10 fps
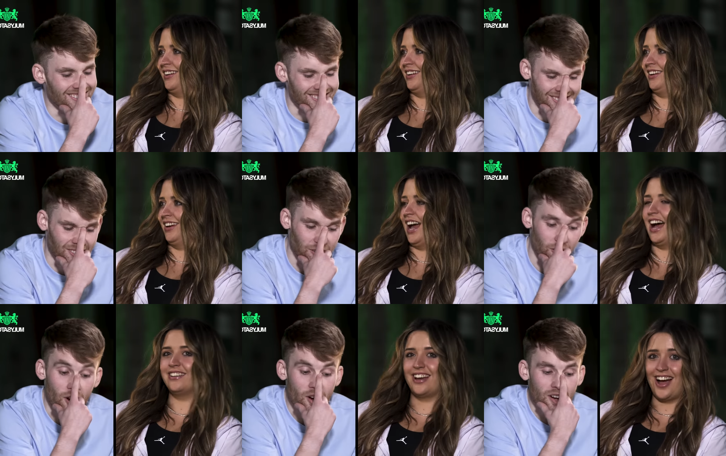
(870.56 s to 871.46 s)

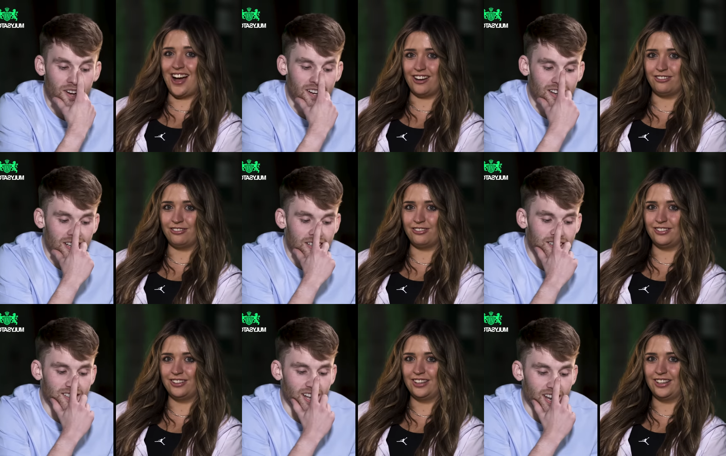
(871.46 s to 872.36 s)
Speaker 1: sure. and a
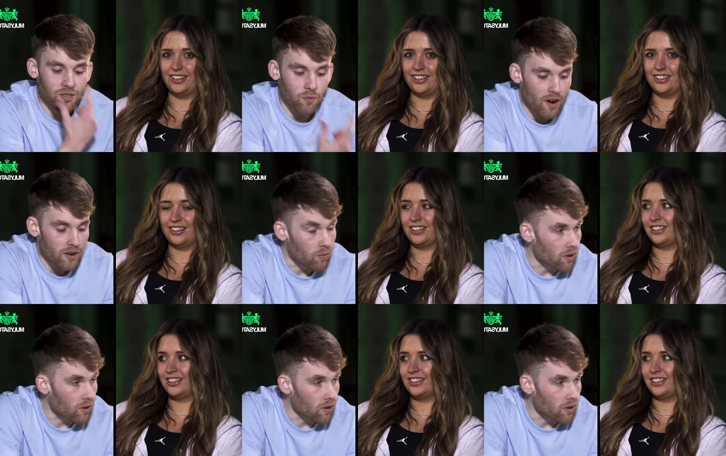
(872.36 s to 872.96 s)
half.
Speaker 2: Can I ask where it